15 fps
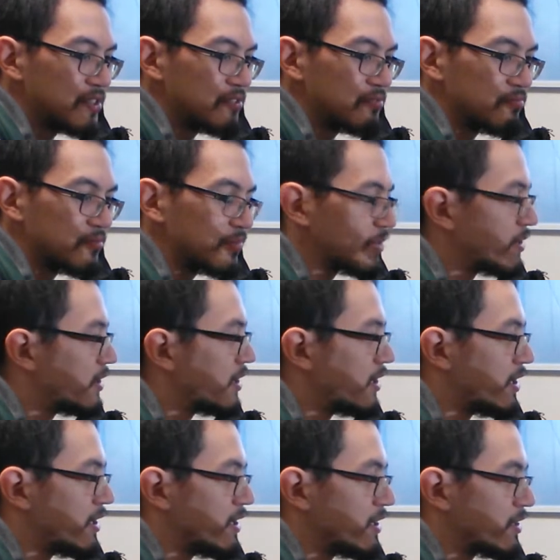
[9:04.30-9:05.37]
and
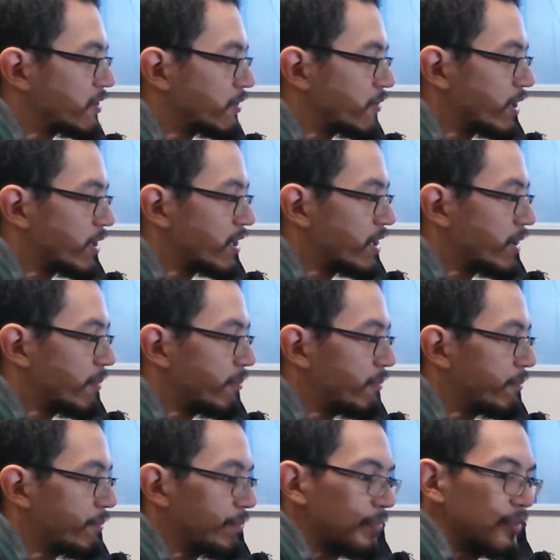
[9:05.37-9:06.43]
it's very
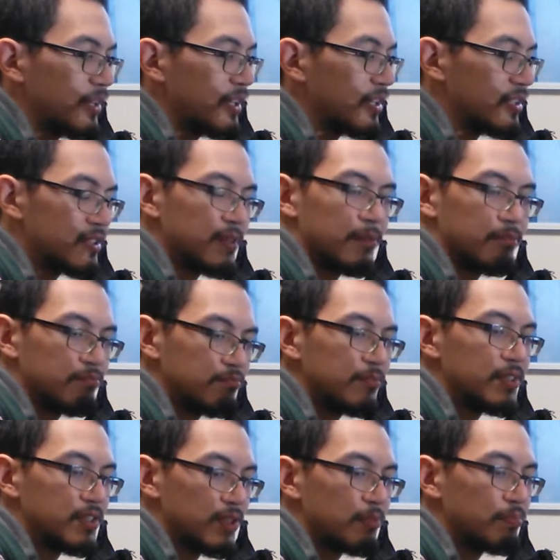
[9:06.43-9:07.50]
yeah, it's a
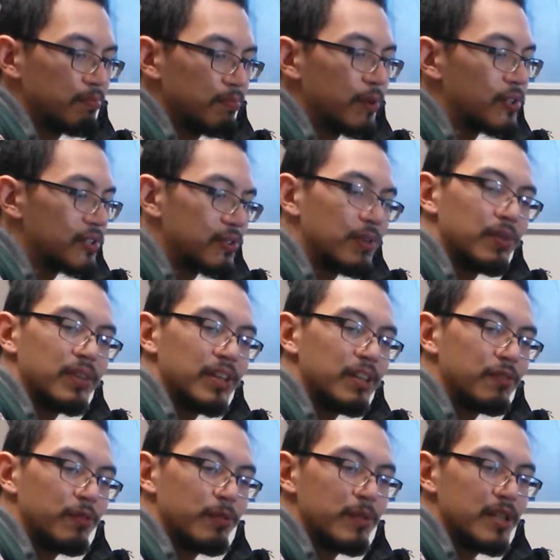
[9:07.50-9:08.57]
personal
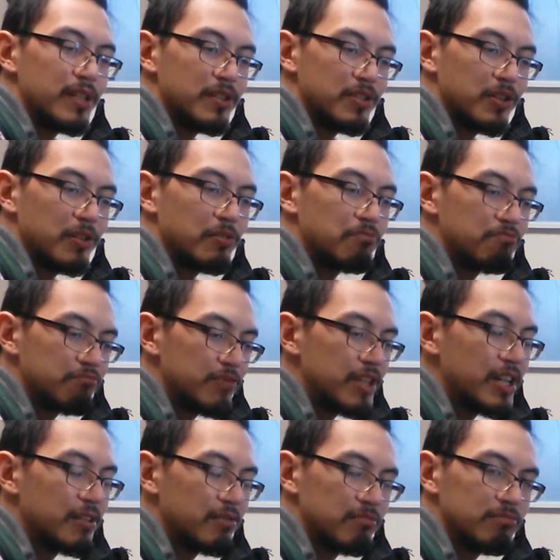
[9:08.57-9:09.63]
thing for me. So
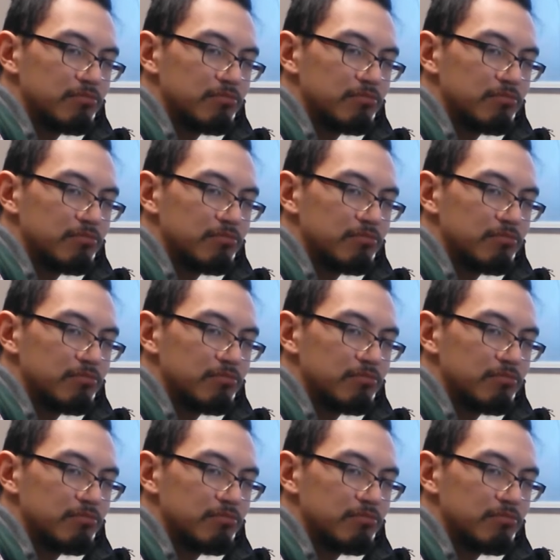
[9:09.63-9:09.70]
yeah.